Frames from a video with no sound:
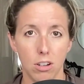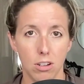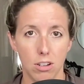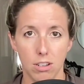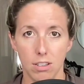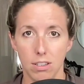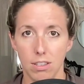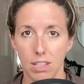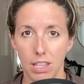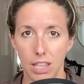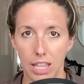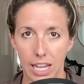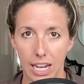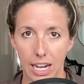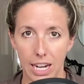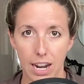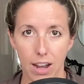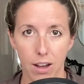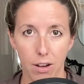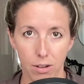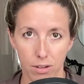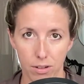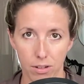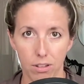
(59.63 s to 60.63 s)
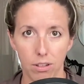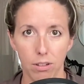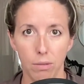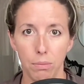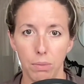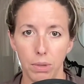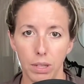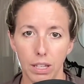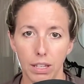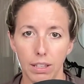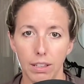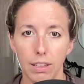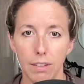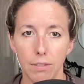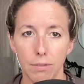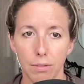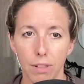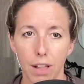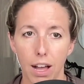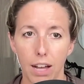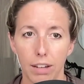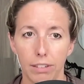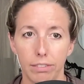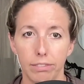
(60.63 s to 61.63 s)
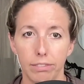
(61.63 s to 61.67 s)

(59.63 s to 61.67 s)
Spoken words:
just laid out completely flat,